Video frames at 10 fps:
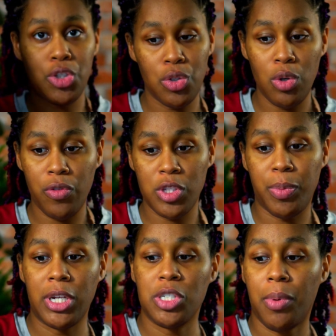2 of the
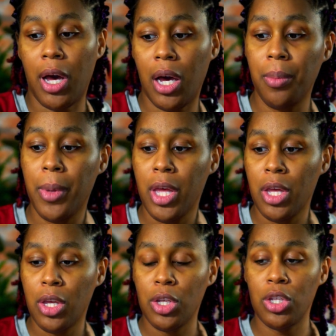Spongebob.
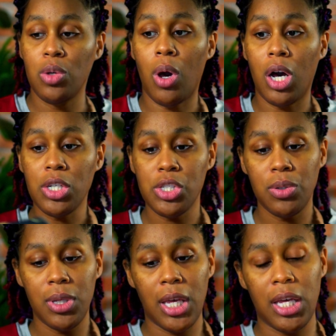You
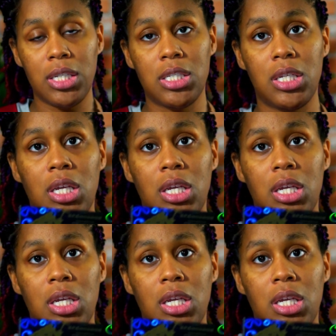also get